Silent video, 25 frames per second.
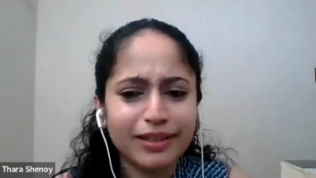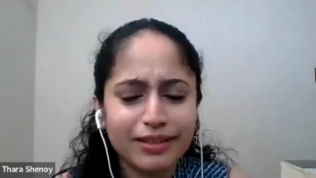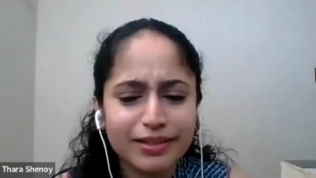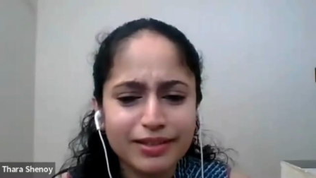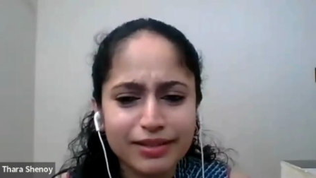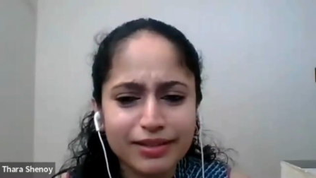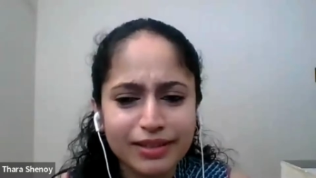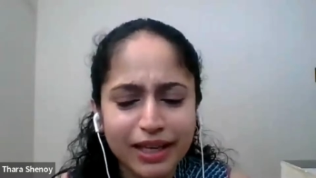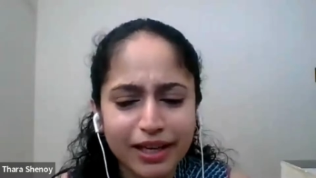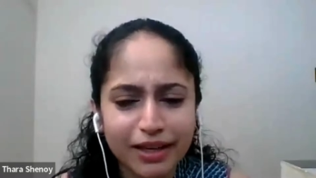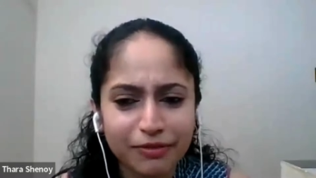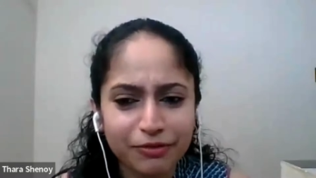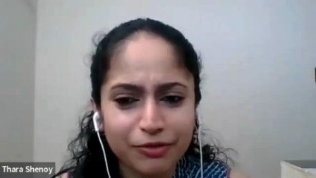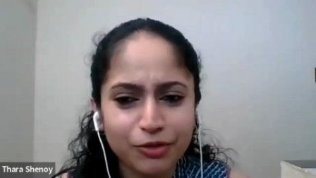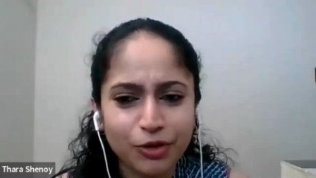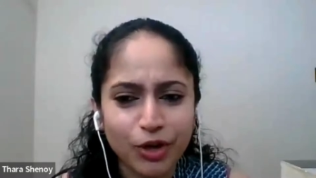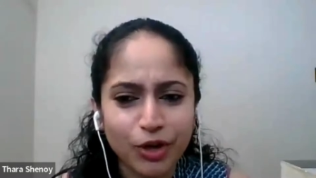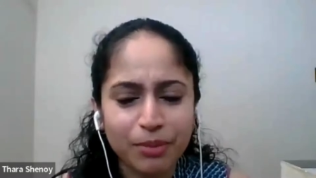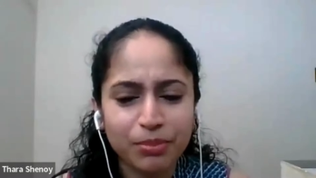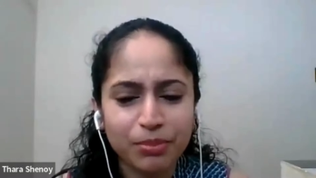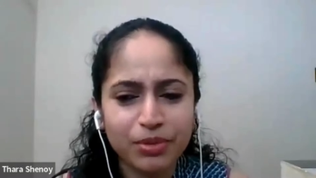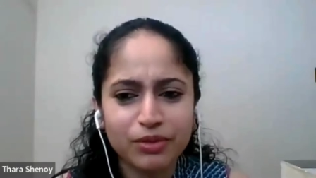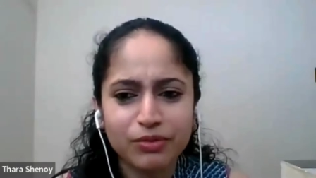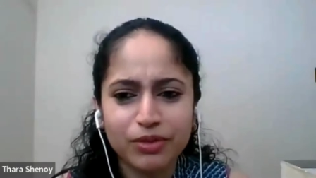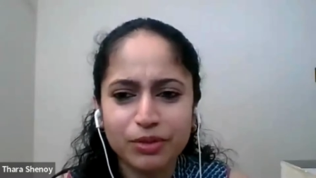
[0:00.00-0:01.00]
doesn't have to
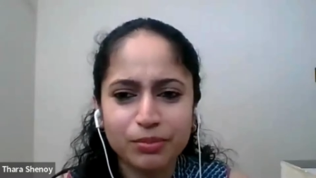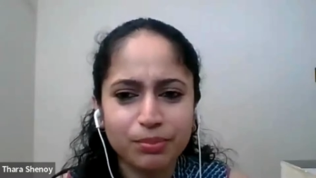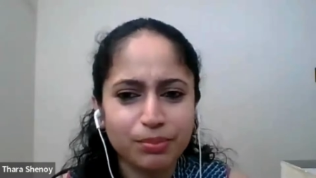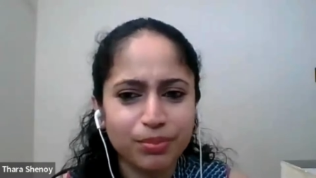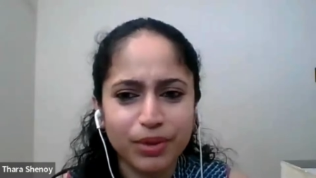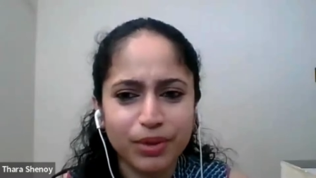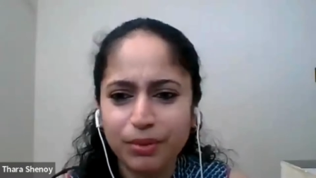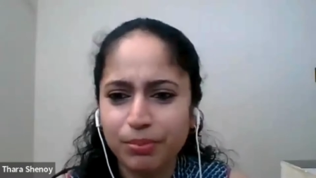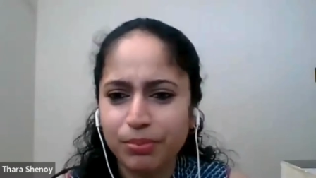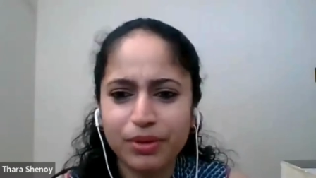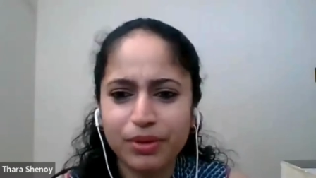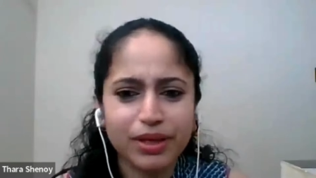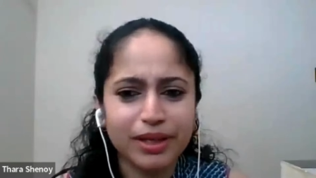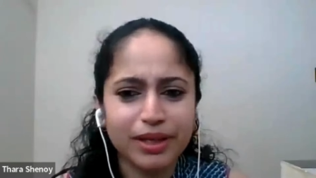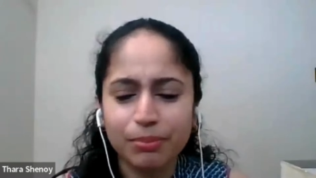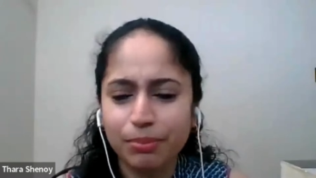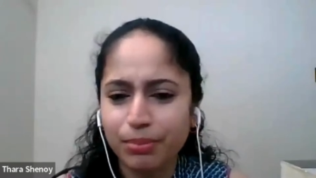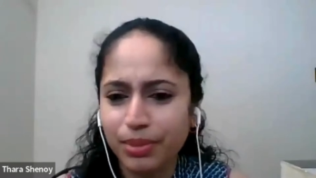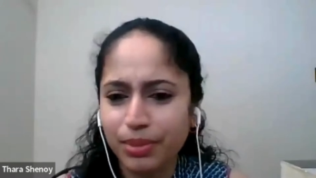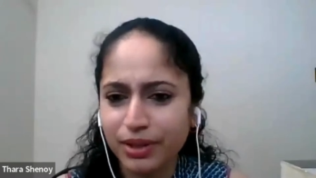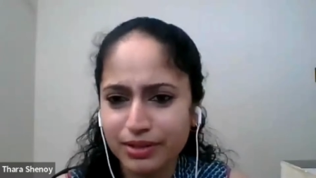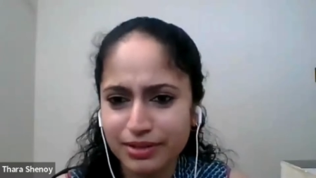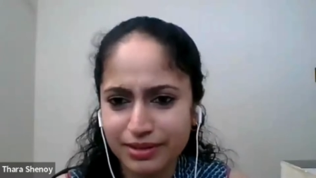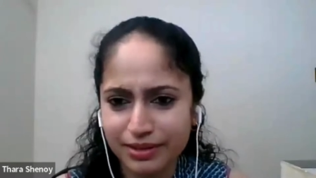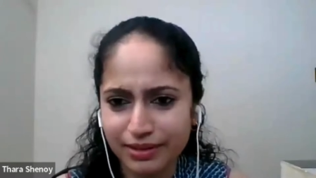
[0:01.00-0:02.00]
happen with paper and
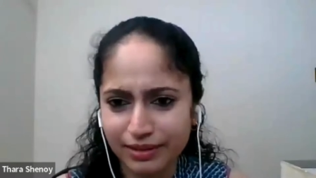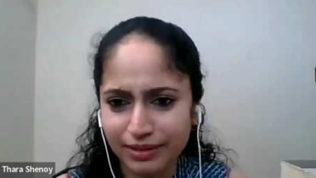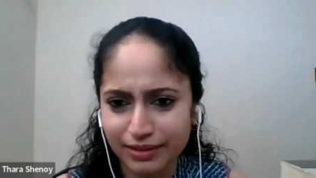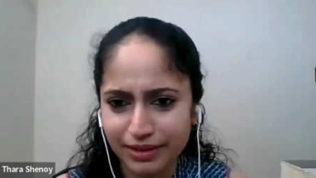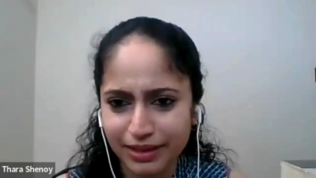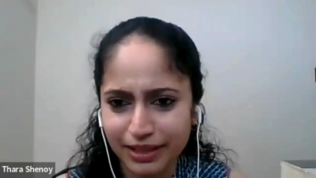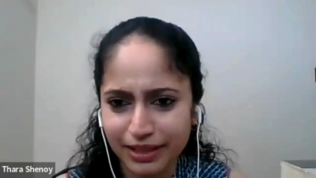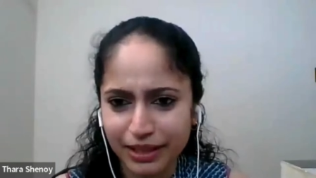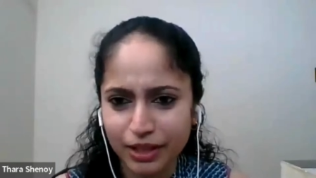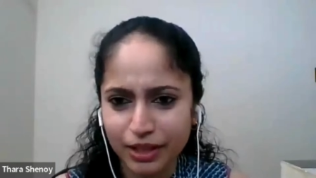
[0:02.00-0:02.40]
pencil.